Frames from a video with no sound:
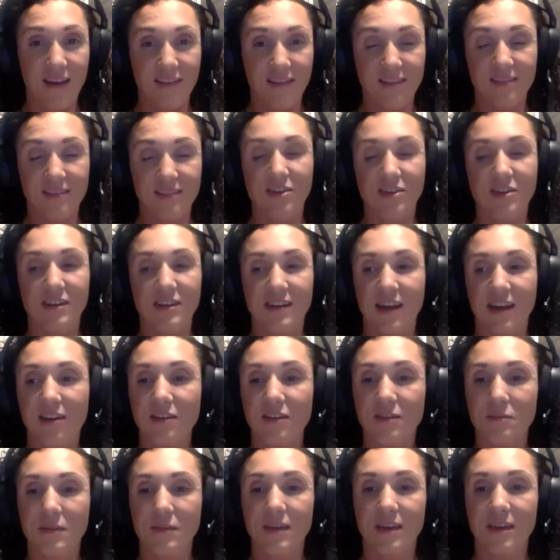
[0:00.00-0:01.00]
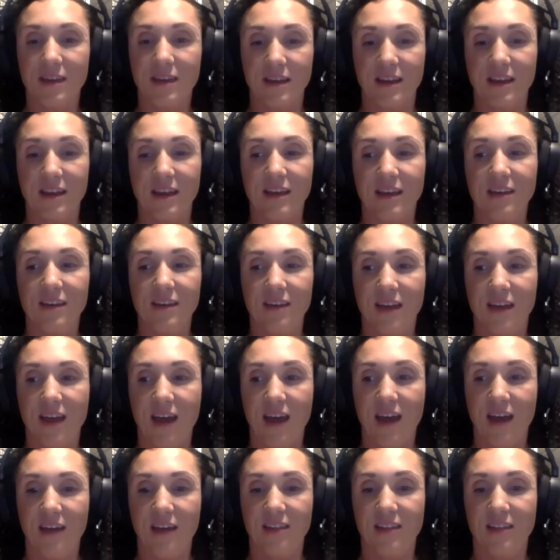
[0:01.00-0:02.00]
started out in bikini
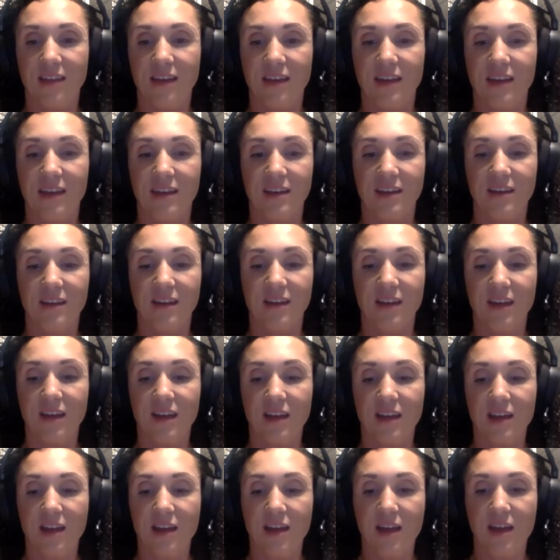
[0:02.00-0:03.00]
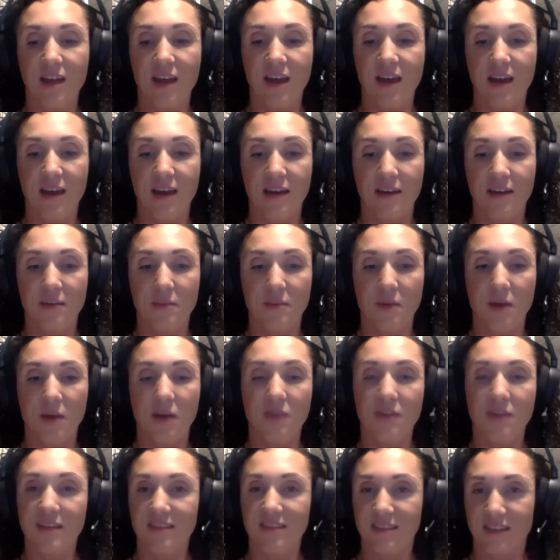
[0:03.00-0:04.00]
and then
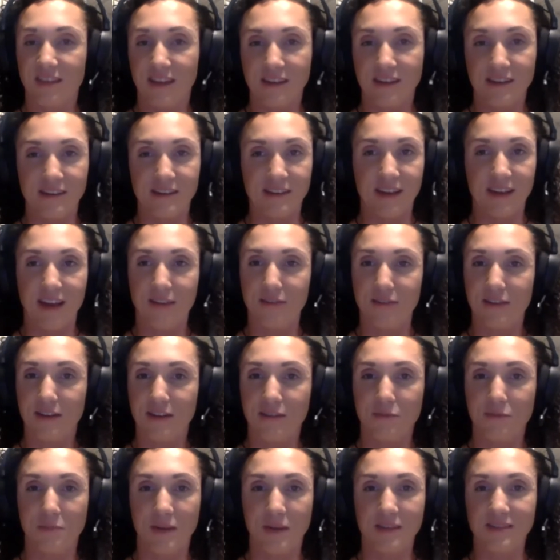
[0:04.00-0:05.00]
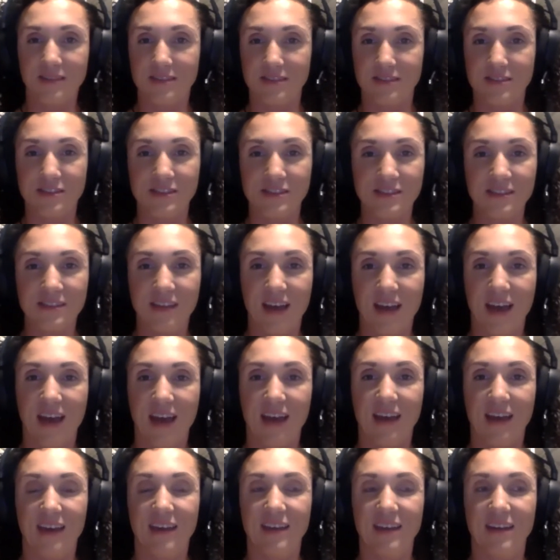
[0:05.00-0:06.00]
obviously I didn't have enough muscle
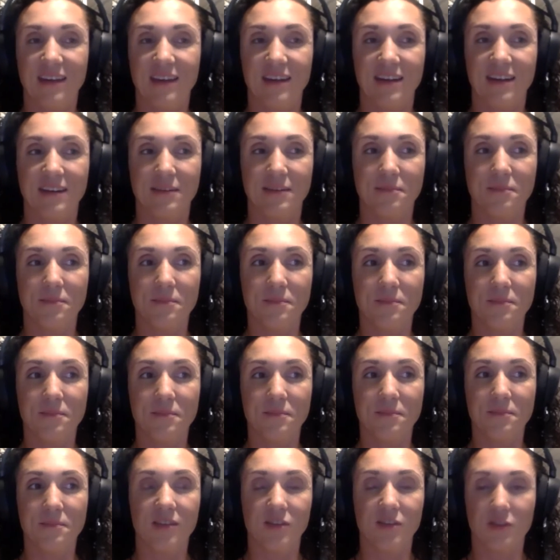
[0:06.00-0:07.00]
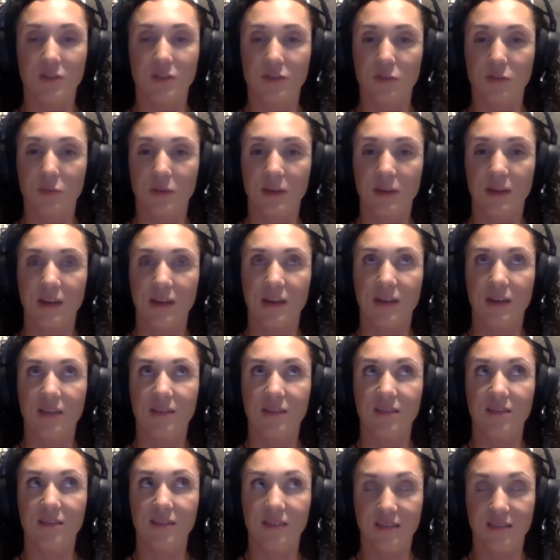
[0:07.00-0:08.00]
and I took
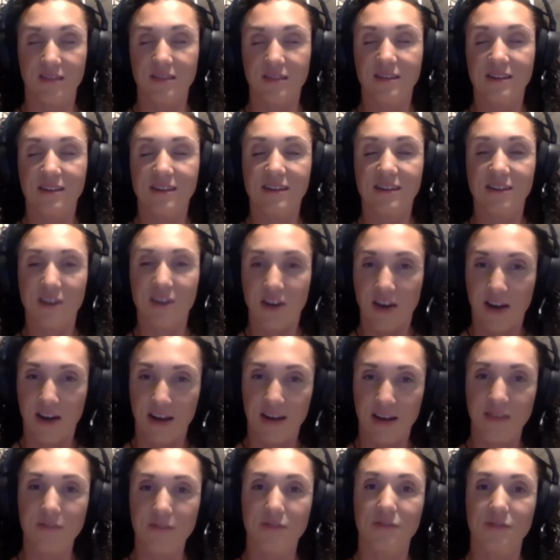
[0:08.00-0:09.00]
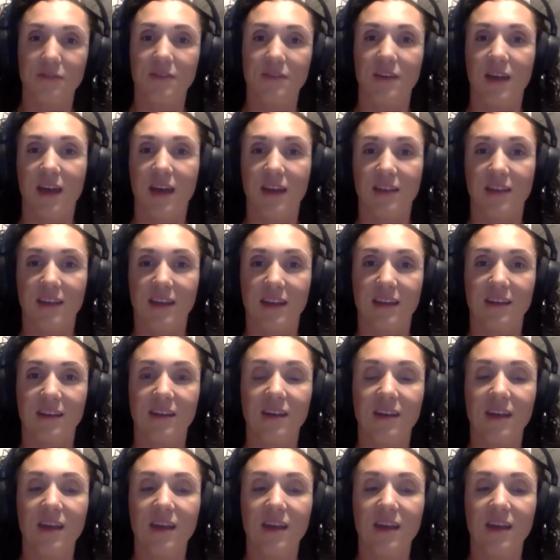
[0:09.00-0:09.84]
2016 off and then